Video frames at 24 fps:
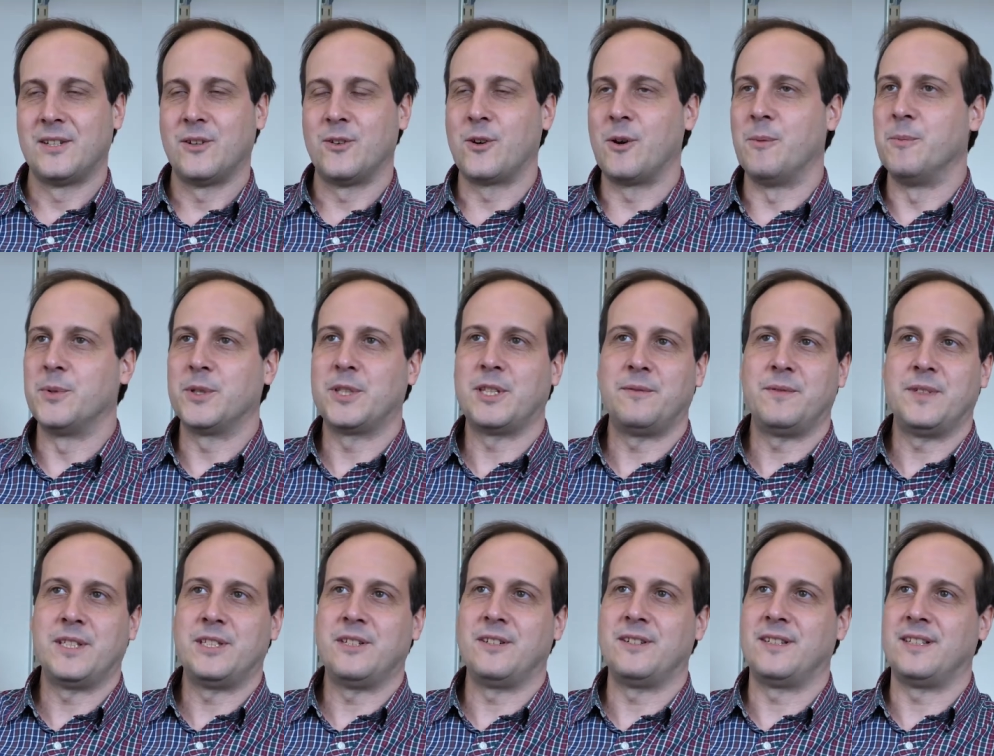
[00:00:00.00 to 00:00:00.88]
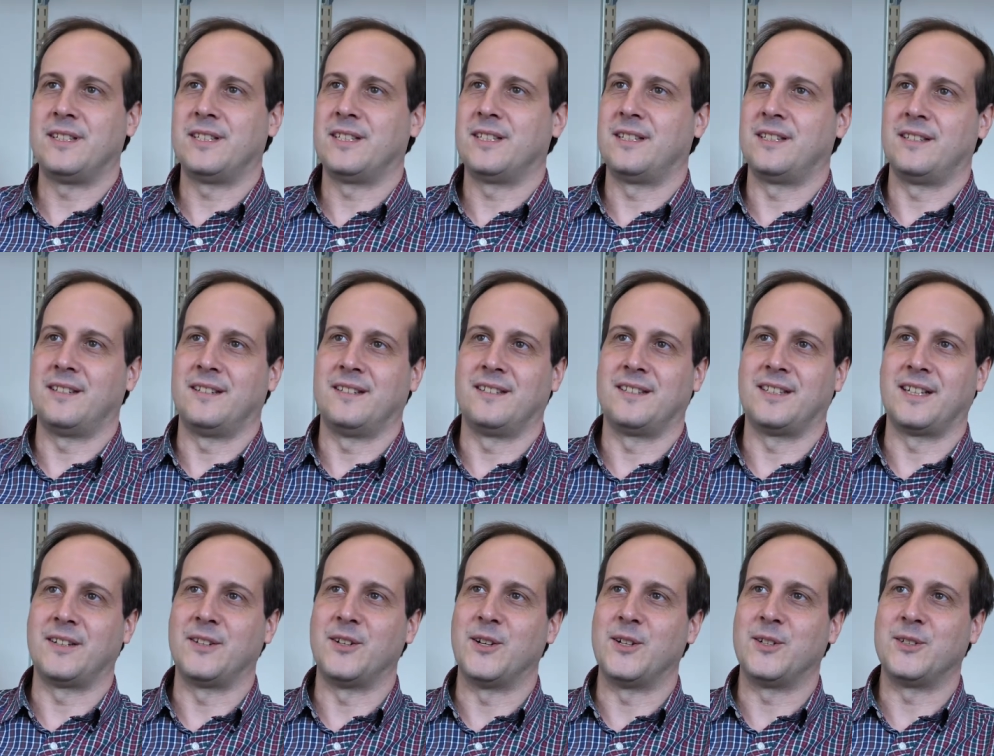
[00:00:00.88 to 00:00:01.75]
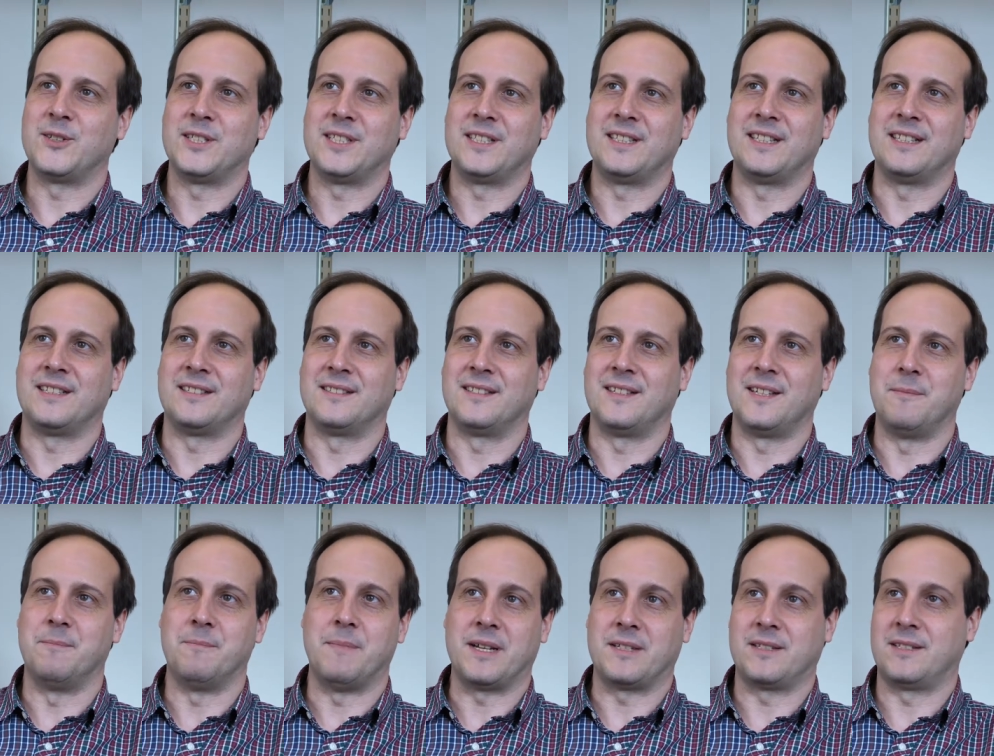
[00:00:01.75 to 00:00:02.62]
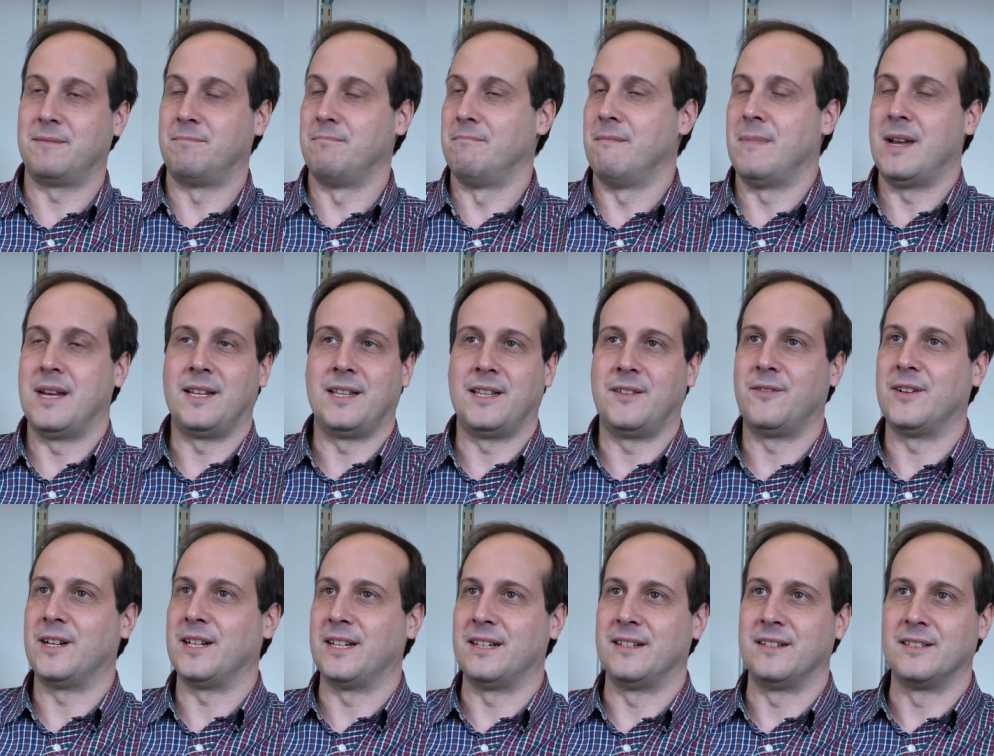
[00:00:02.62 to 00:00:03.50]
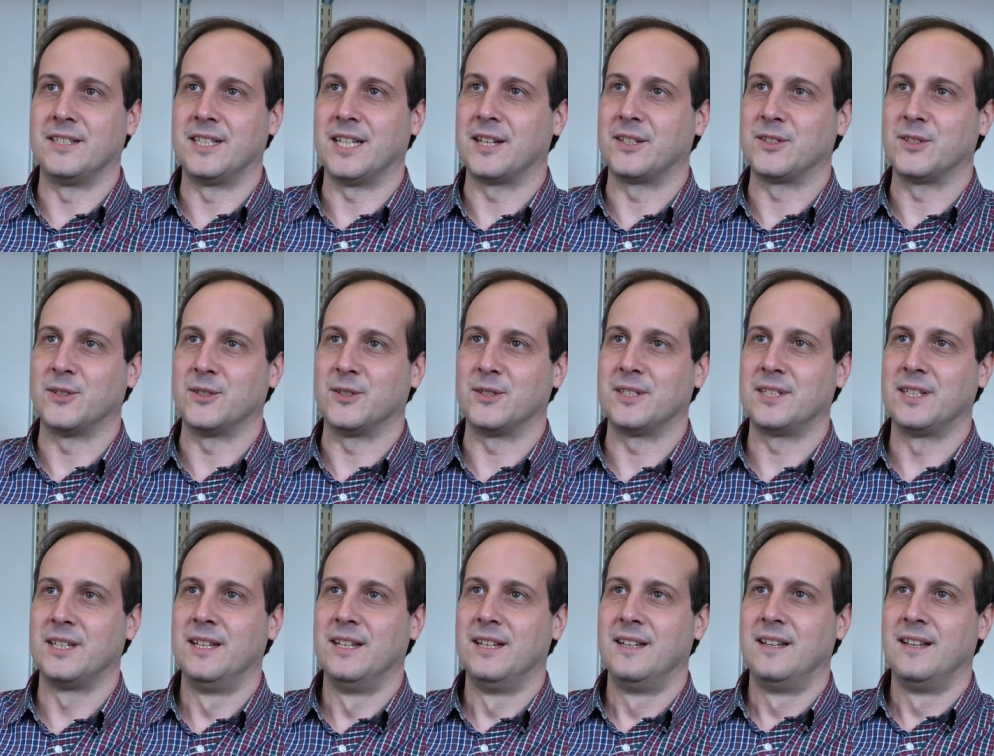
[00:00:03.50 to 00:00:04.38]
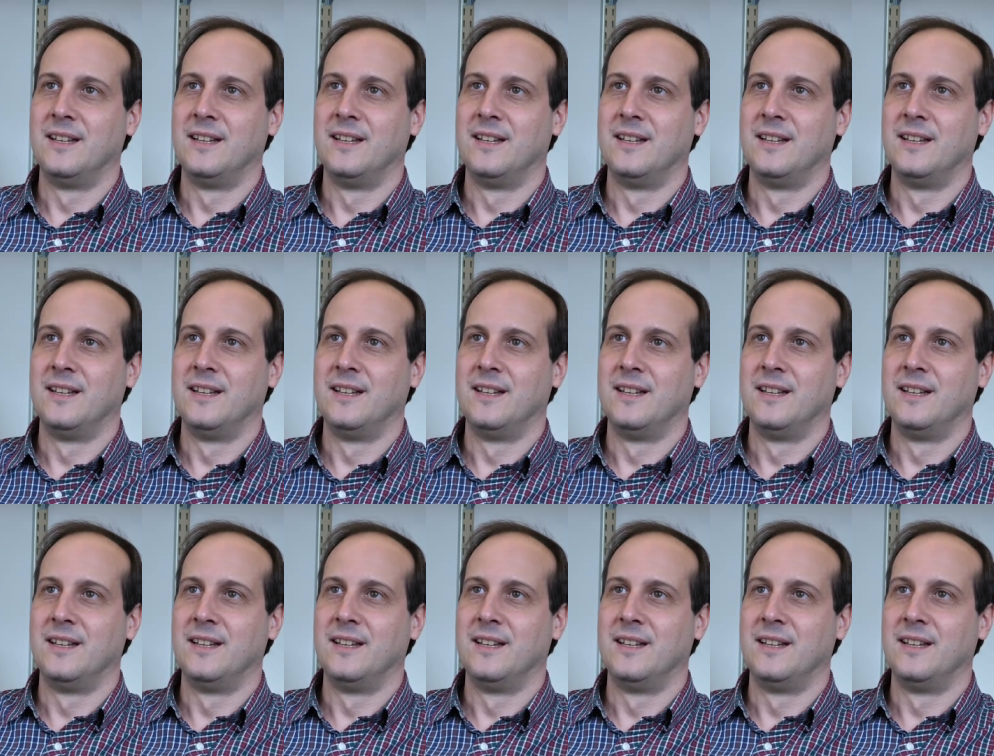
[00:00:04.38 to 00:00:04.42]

So computer vision is a technology that impacts many different sectors,